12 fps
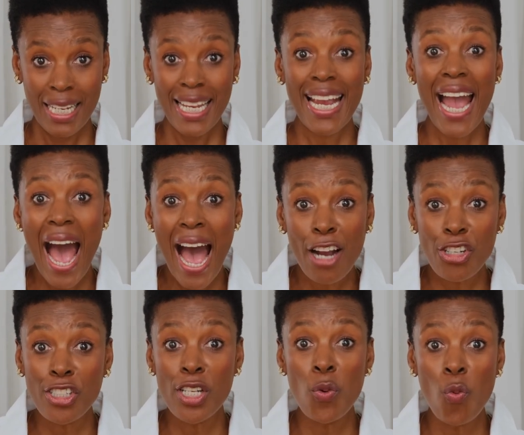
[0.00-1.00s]
Like
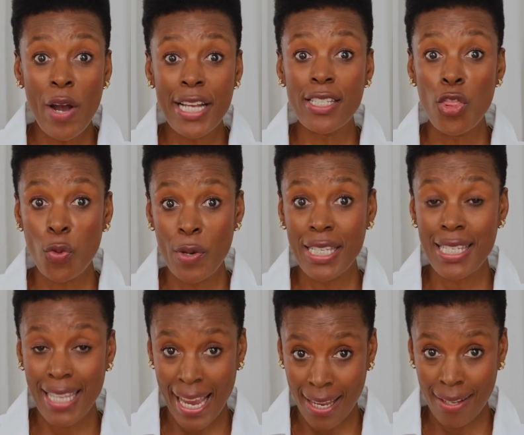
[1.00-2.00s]
actually wait 3
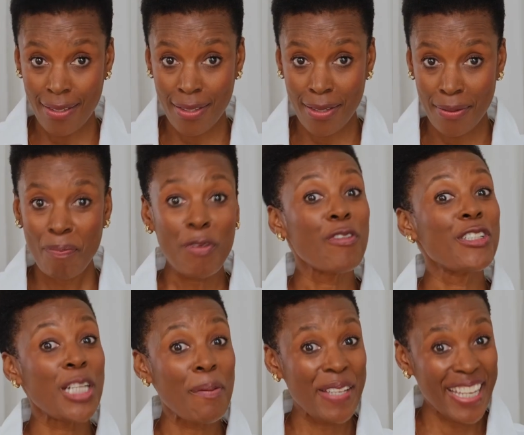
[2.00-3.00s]
seconds before
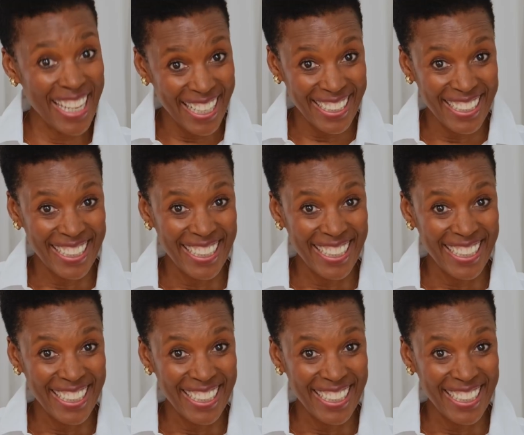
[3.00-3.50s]
jumping in.